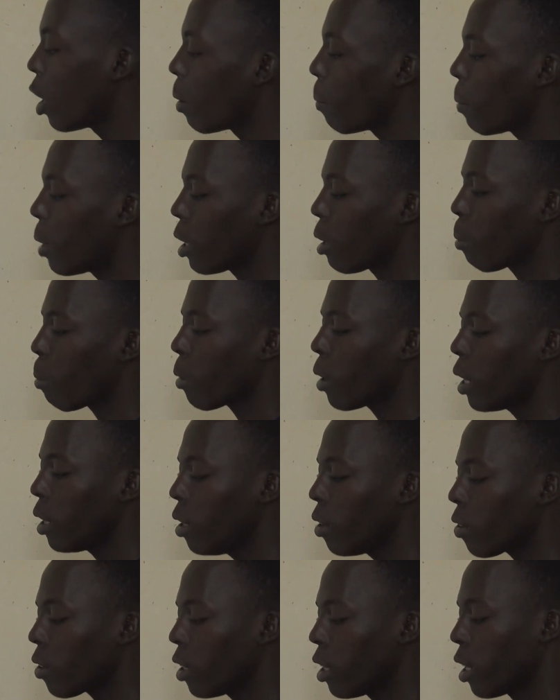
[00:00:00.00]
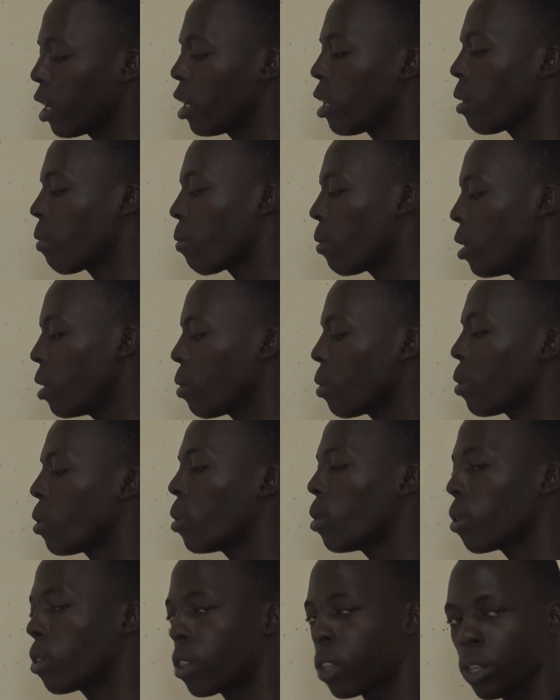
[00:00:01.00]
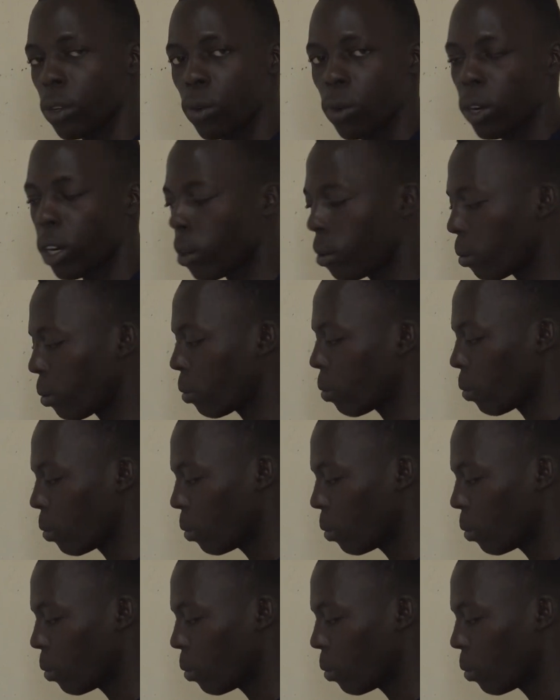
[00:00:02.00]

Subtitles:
multiply this -1 all throughout.